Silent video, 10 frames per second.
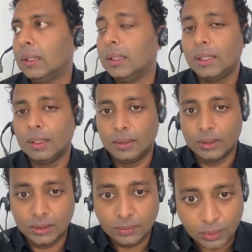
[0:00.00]
Uh,
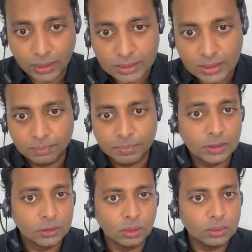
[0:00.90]
give you an
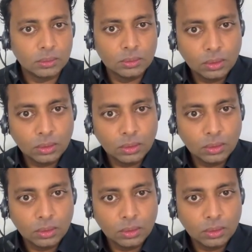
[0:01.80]
example, not,